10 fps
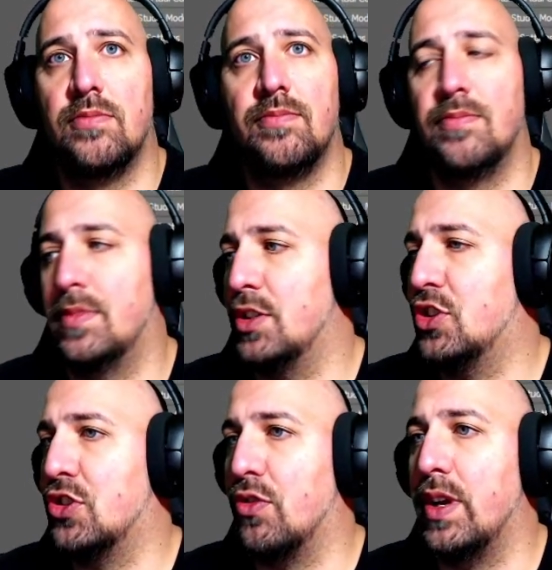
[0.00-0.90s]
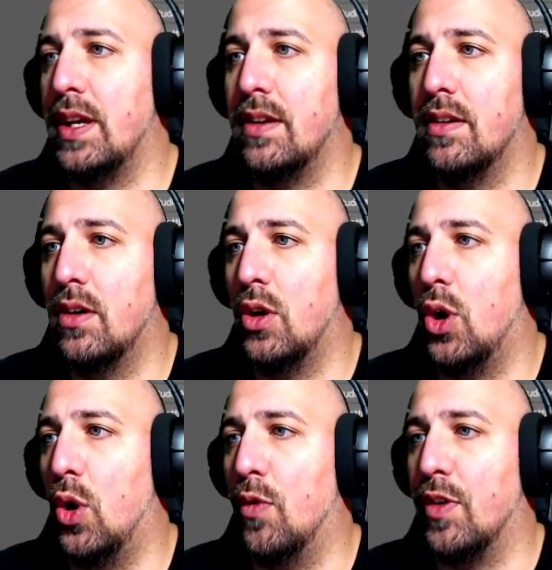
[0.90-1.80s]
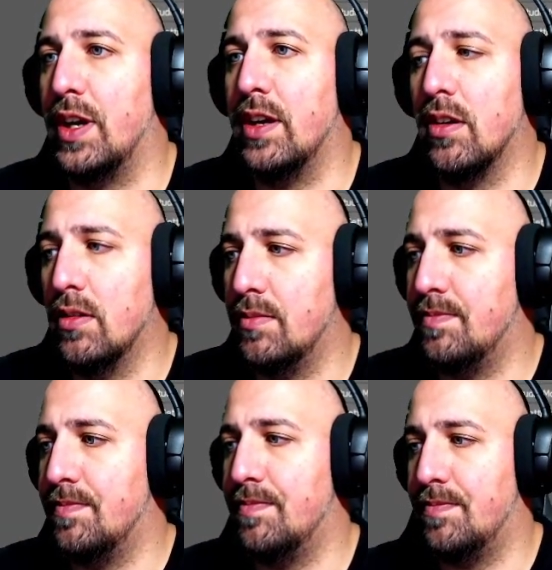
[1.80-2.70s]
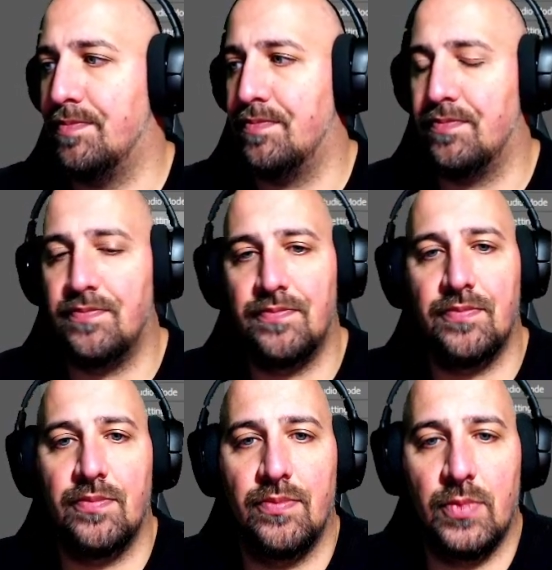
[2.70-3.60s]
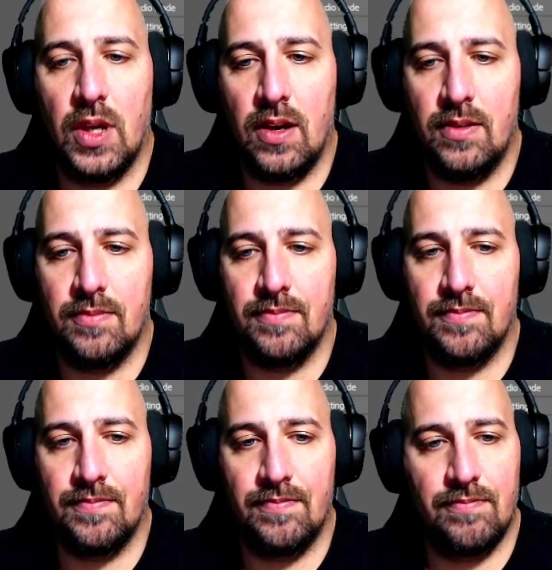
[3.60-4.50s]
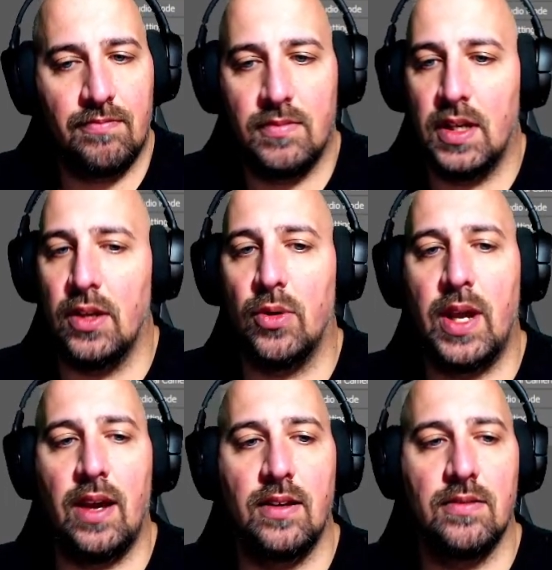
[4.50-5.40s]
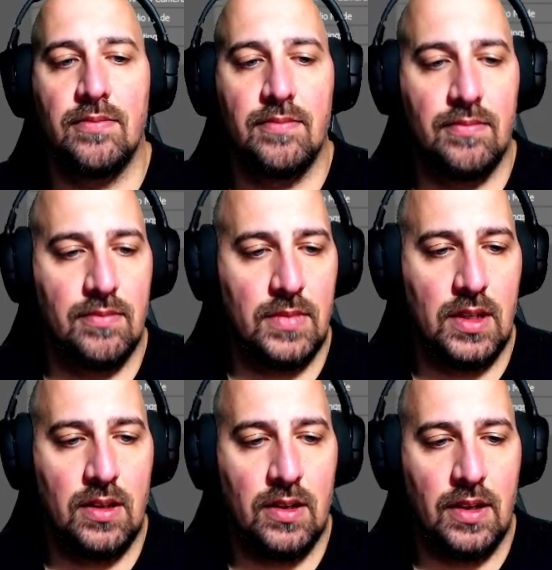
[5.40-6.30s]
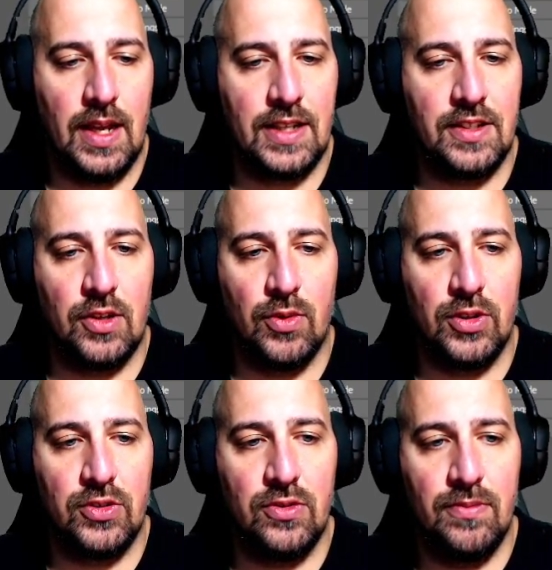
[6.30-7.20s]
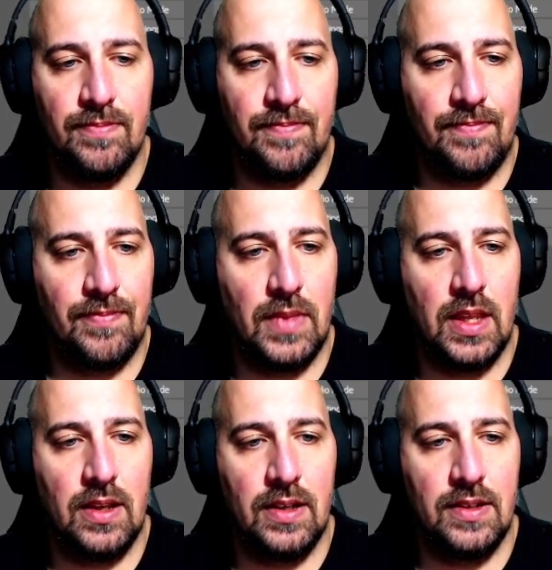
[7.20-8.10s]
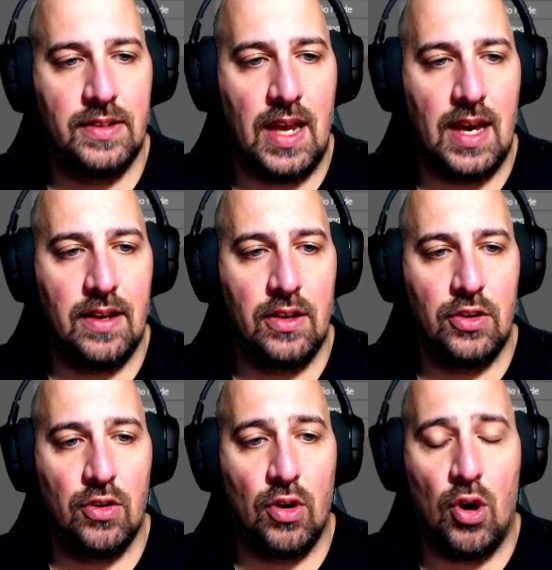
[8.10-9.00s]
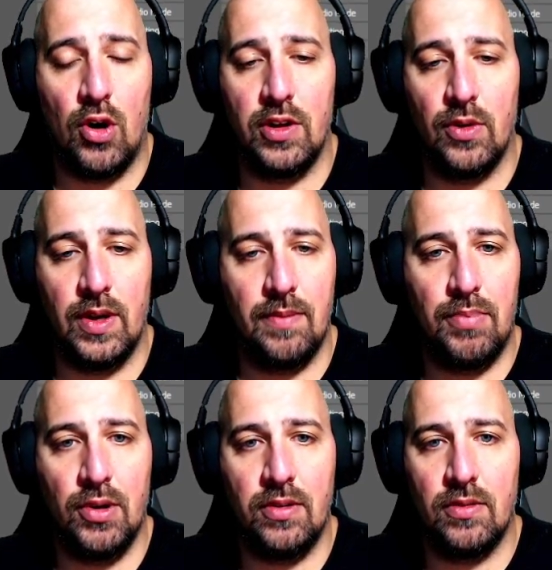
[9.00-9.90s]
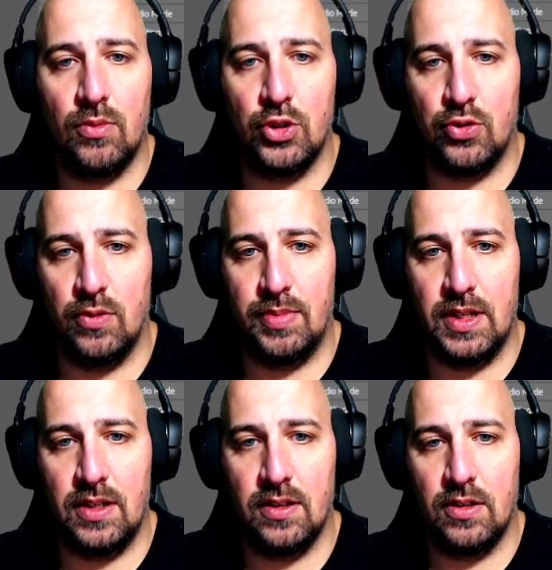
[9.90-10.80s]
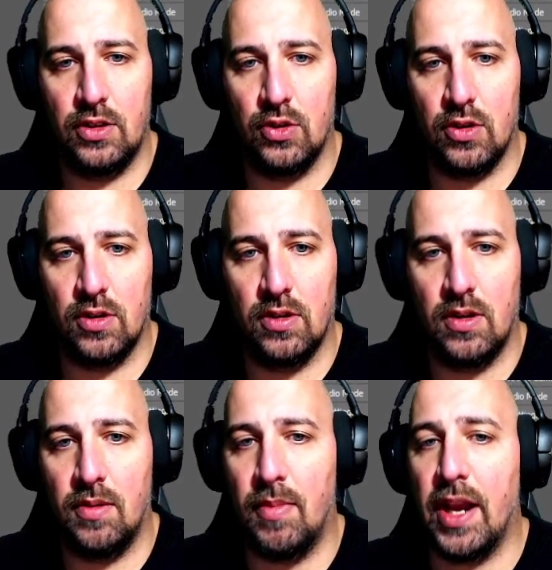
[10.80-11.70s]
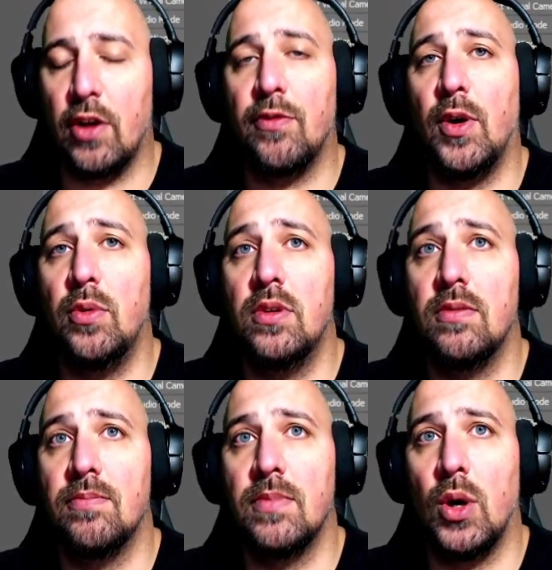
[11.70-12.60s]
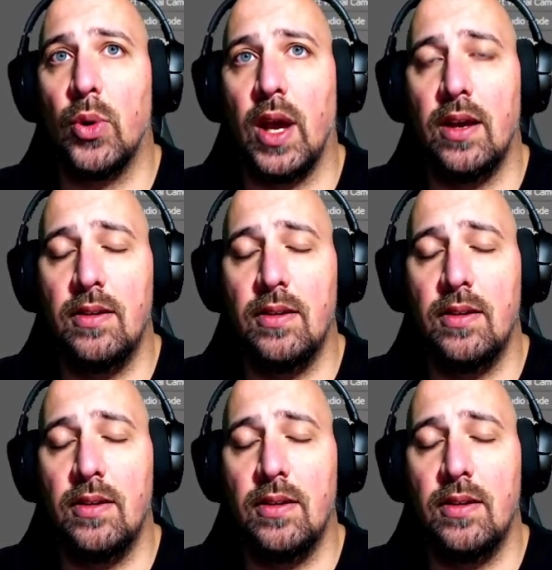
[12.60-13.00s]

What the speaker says: this screen over here, okay? Hit okay. Next thing you want to do is add your audio input, which would be your microphone, okay?